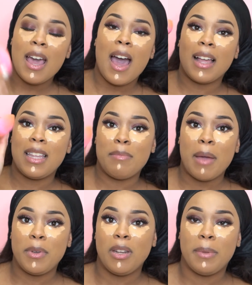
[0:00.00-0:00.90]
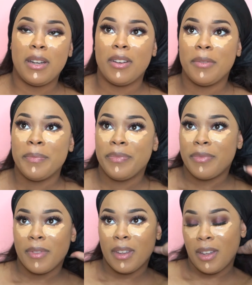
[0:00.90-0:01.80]
I cleaned my beauty blender
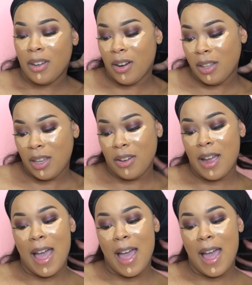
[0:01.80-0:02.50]
earlier.